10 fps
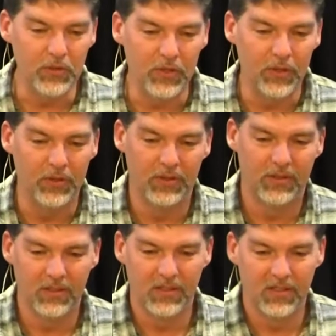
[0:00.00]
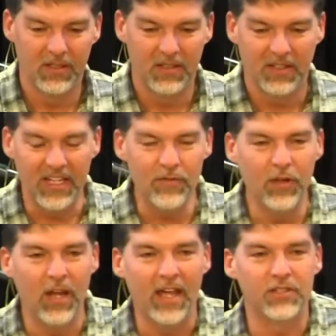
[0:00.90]
you do,
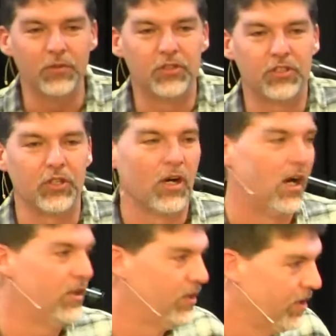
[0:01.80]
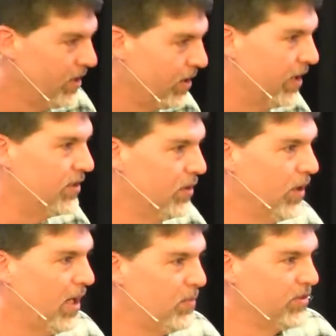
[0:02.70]
even as you start, can I tell you
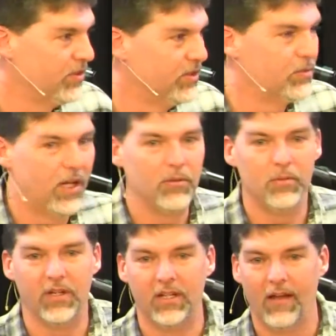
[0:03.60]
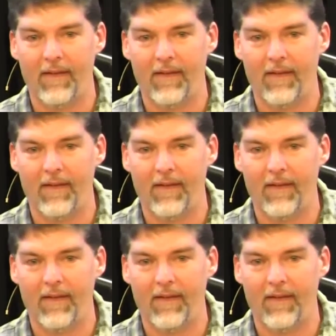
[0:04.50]
what happens? Because this is what happened to me.